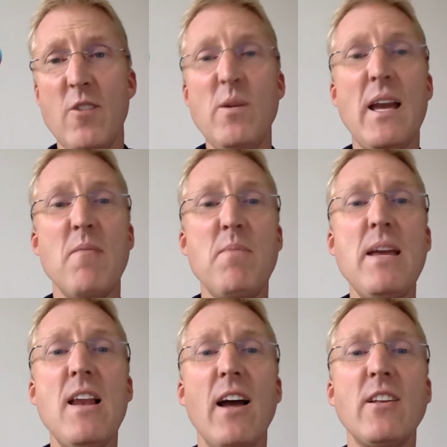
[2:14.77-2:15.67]
we can
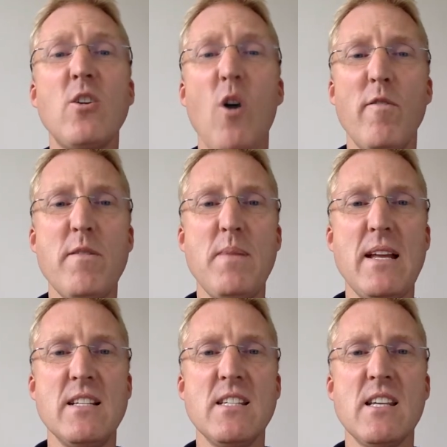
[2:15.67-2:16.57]
be like the coffee
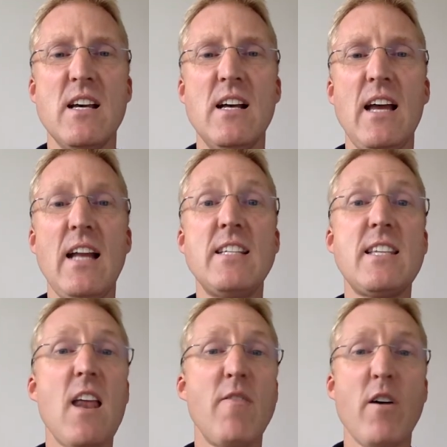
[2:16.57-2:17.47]
beans.
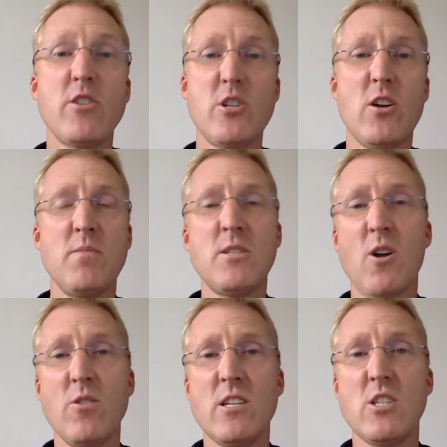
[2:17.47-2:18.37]
Instead of our
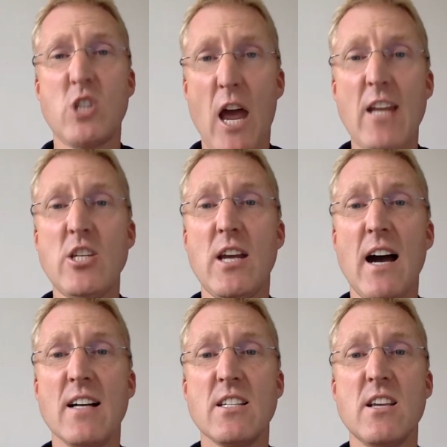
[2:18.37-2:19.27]
circumstances changing
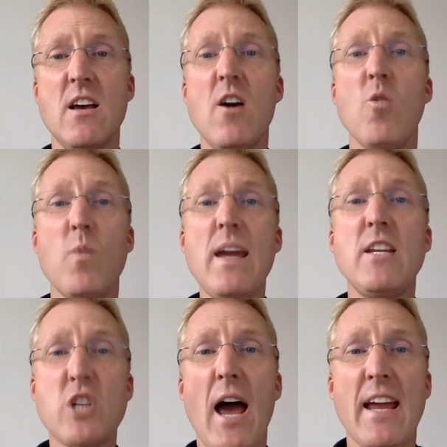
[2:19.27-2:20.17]
us, we
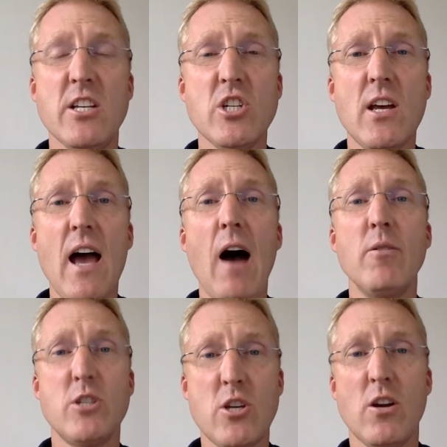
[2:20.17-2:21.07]
change our
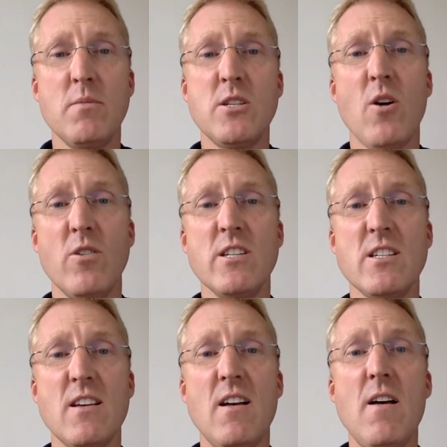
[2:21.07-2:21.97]

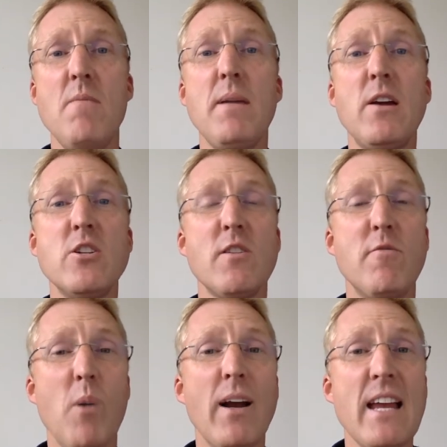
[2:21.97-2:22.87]
circumstances because of
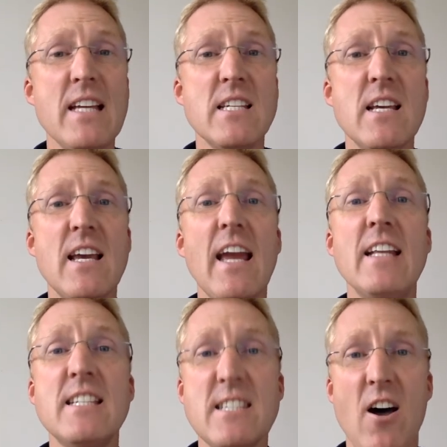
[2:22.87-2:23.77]
what is
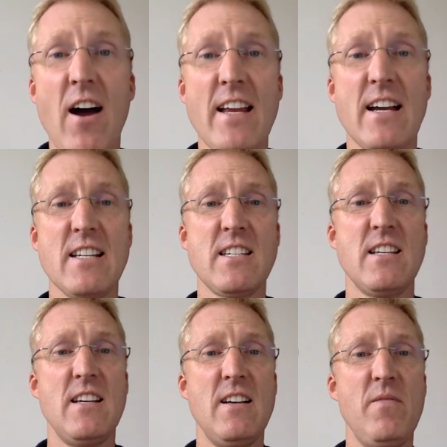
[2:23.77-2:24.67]
inside us.
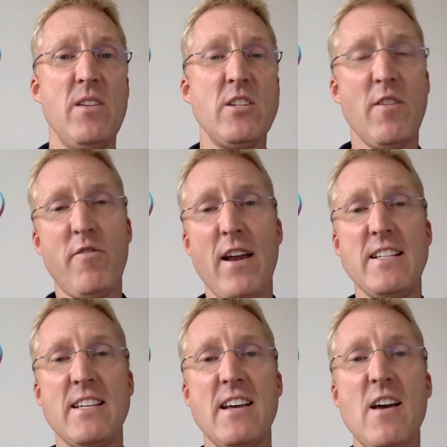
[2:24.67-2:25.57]
So,
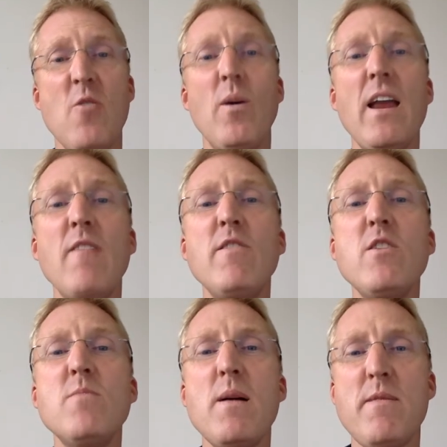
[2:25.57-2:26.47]
friends, whatever you
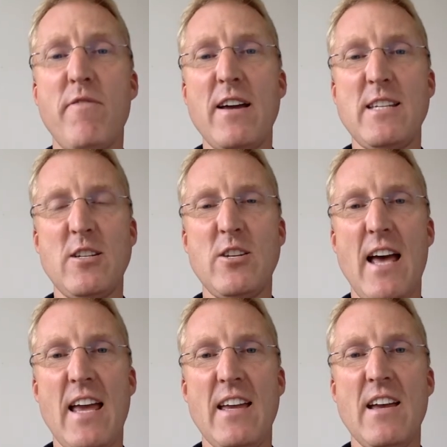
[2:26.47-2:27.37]
may be facing
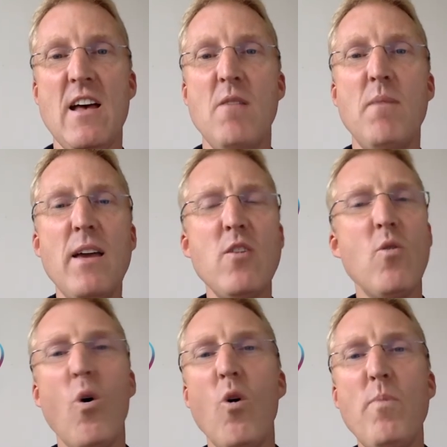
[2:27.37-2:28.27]
today, may you
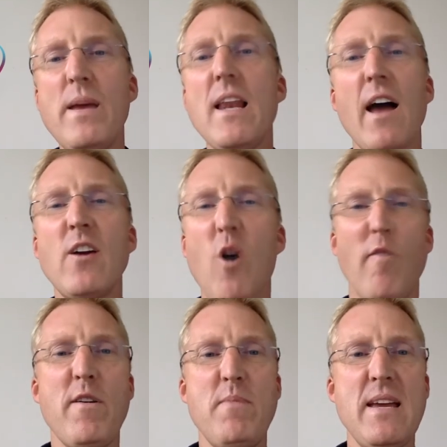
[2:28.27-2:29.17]
all be like
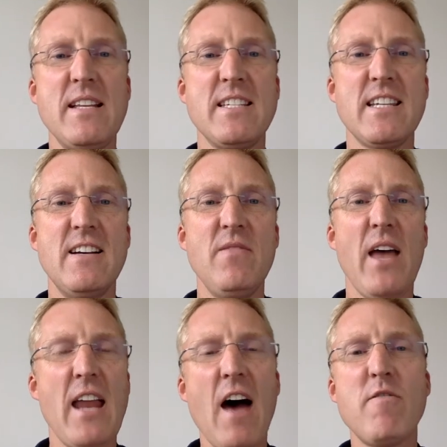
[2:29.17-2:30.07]
coffee beans
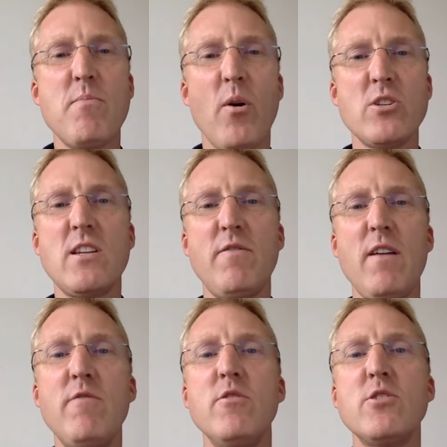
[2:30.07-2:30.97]
and have a positive
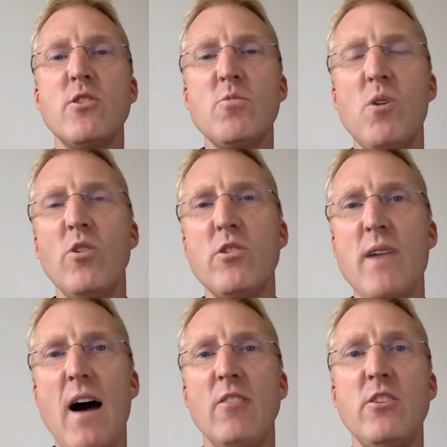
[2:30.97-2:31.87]
influence on the world
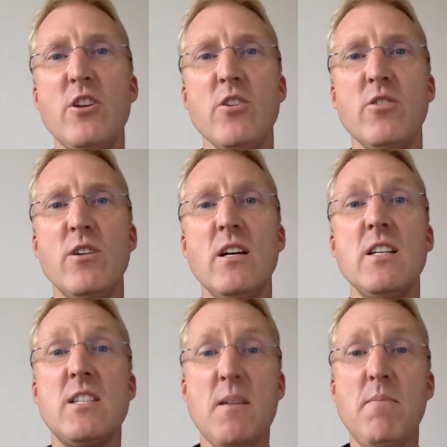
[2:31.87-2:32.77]
around you
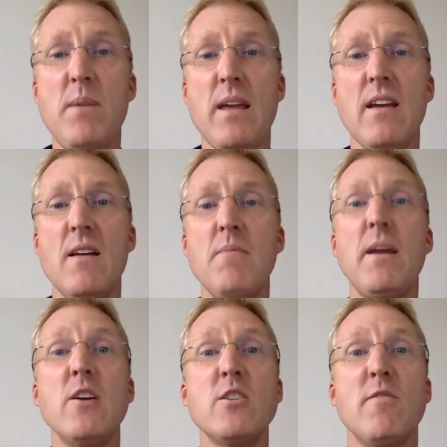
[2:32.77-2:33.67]
simply
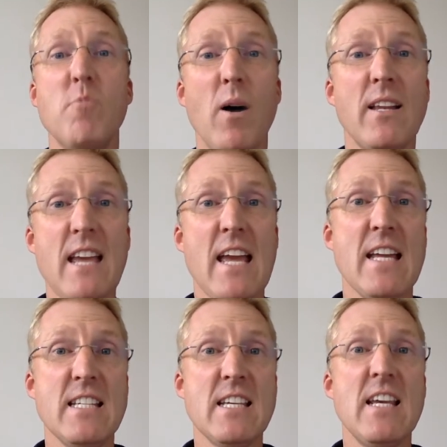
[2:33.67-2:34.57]
because of what
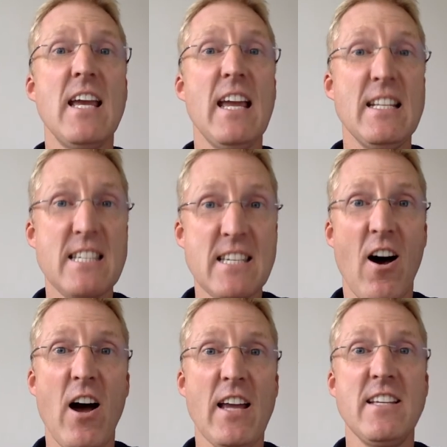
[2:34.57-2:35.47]
is
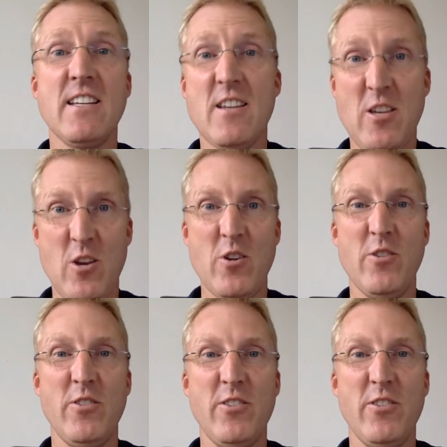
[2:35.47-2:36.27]
inside you.